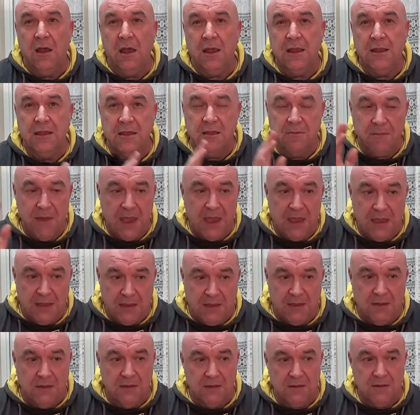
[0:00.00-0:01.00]
in the
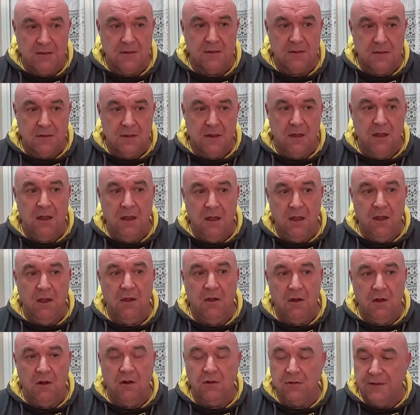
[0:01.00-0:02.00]
main
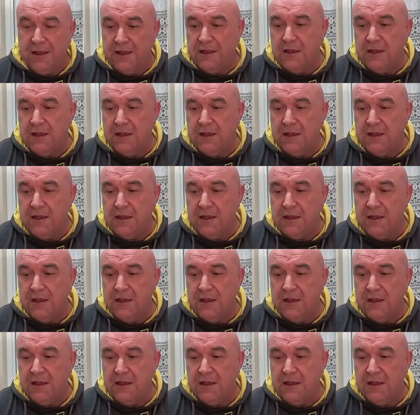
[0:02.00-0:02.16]
hall.